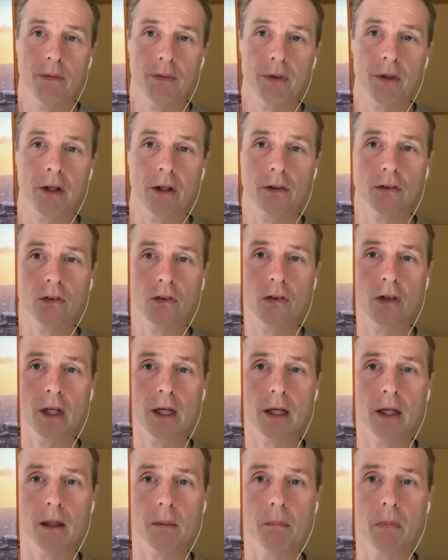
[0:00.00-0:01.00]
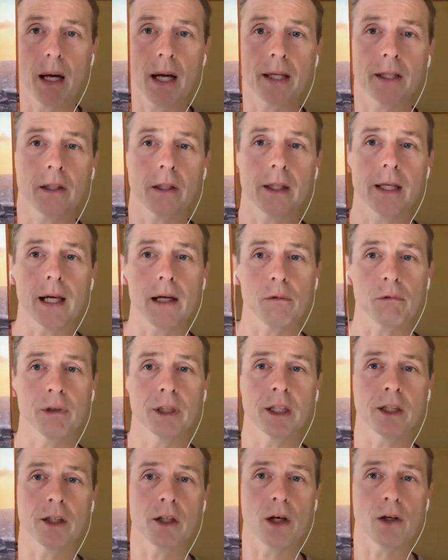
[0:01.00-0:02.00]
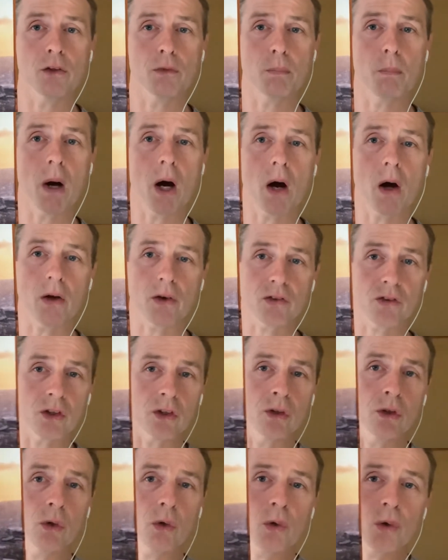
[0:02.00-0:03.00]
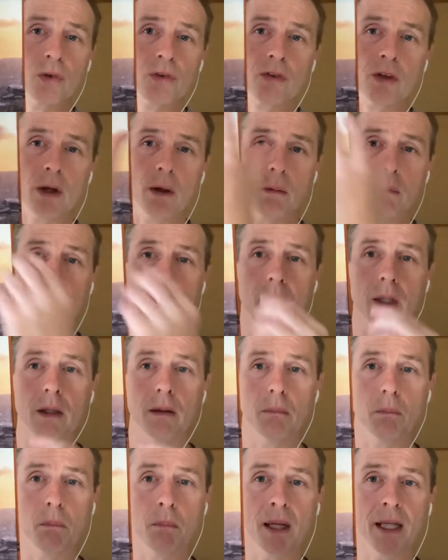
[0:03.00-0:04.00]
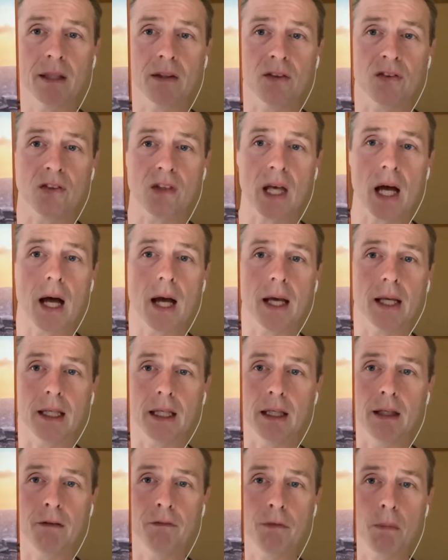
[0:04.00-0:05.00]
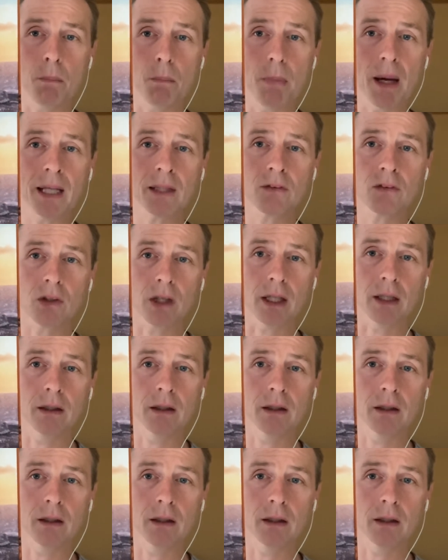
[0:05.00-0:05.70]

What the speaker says: that I could get rid of those marks and also make the sky even better.